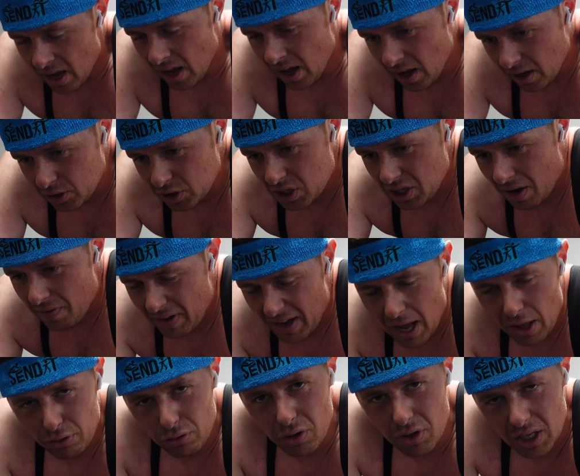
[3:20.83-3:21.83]
I just think if I
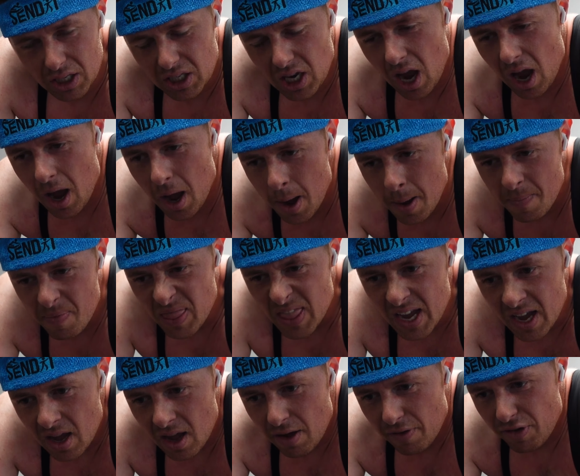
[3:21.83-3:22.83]
get through this
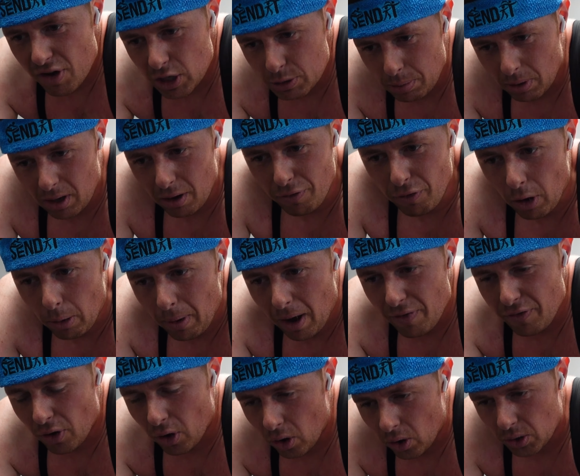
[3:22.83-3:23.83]
first block of
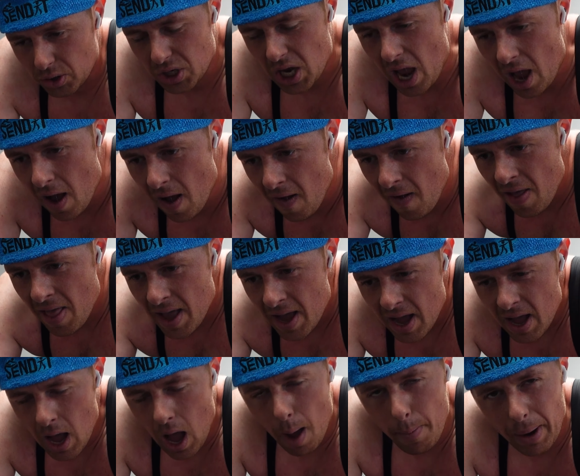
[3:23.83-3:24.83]
4x4s,
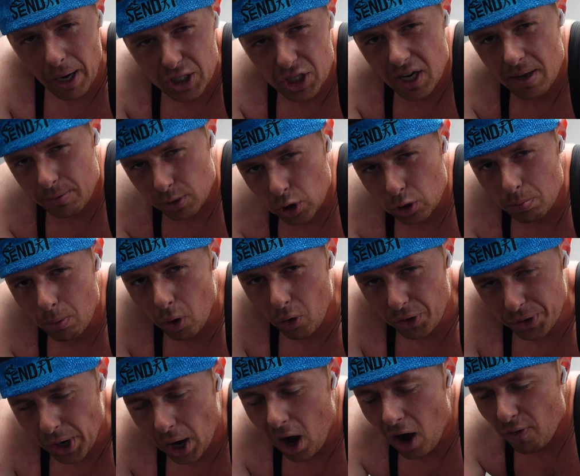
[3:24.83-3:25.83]
I'm actually just more
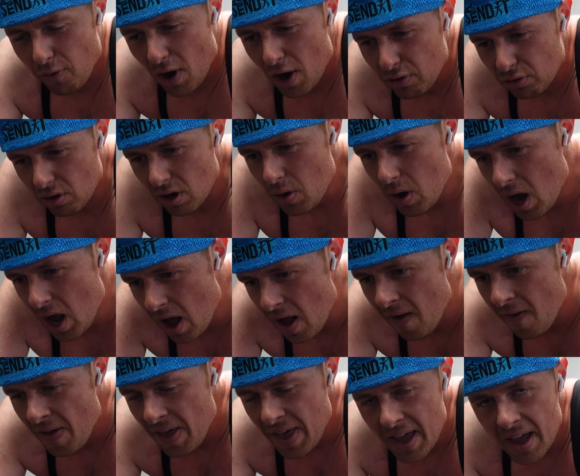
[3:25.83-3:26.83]
than halfway through
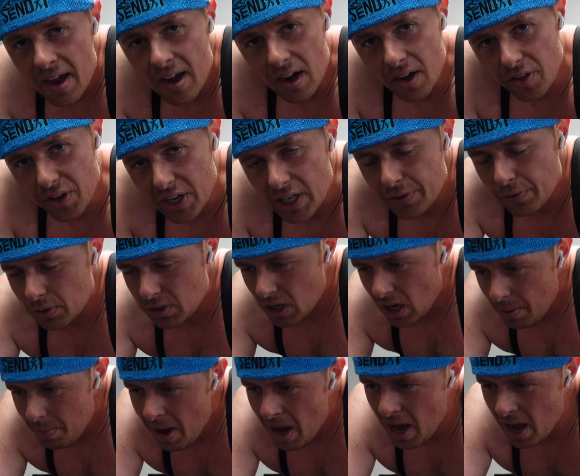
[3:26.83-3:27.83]
the interval
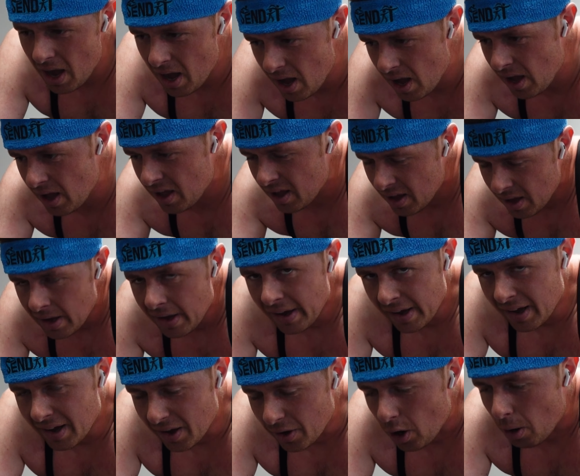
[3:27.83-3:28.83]
time.
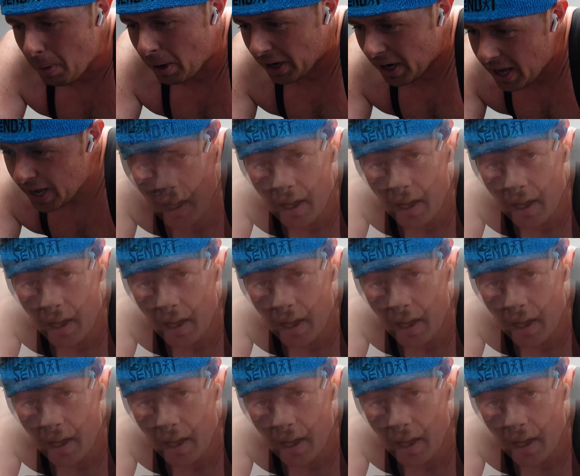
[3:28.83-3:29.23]
Come on.